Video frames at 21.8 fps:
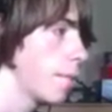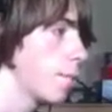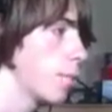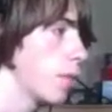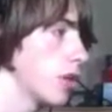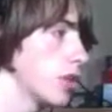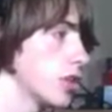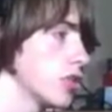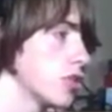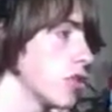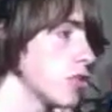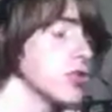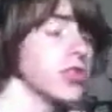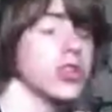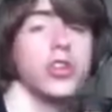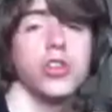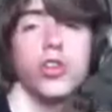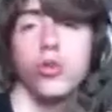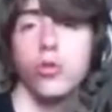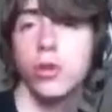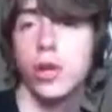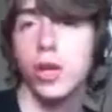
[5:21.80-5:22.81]
But there's also a
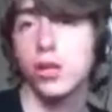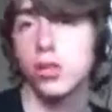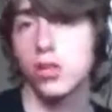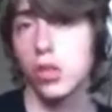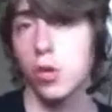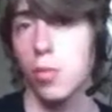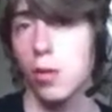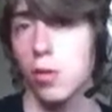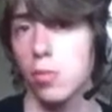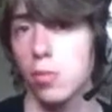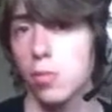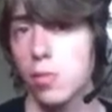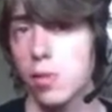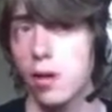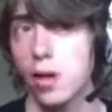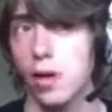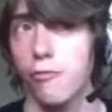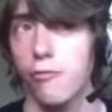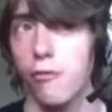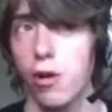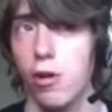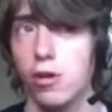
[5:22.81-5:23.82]
new dance coming up
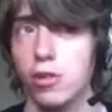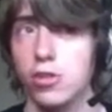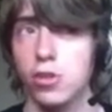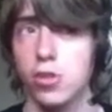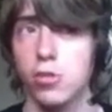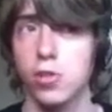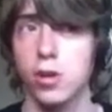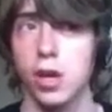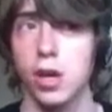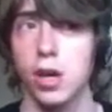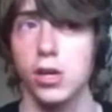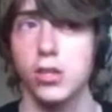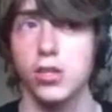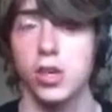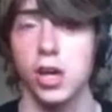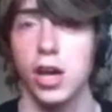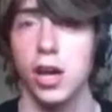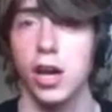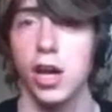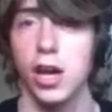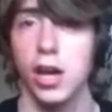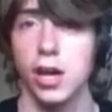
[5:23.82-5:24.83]
very soon, guys.
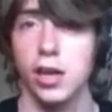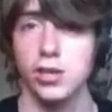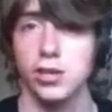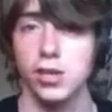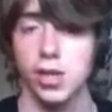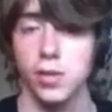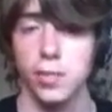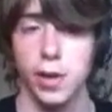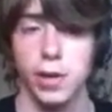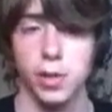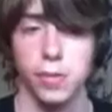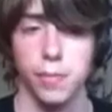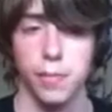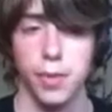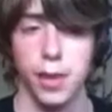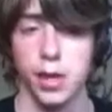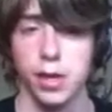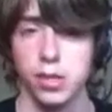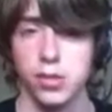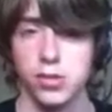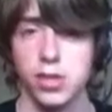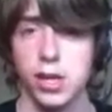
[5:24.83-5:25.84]
I said about the
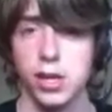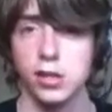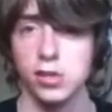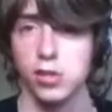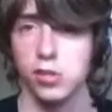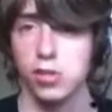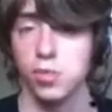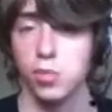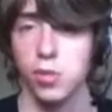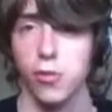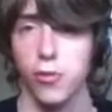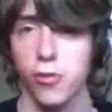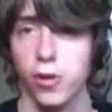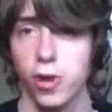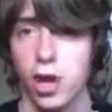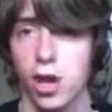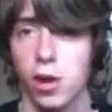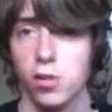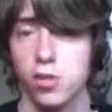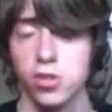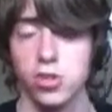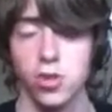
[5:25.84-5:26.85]
biggest dance that's not
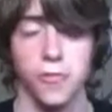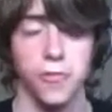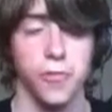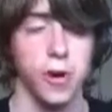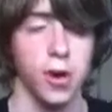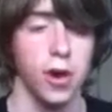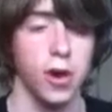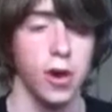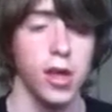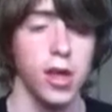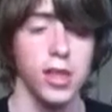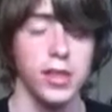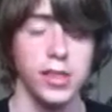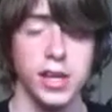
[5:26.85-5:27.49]
coming on so far.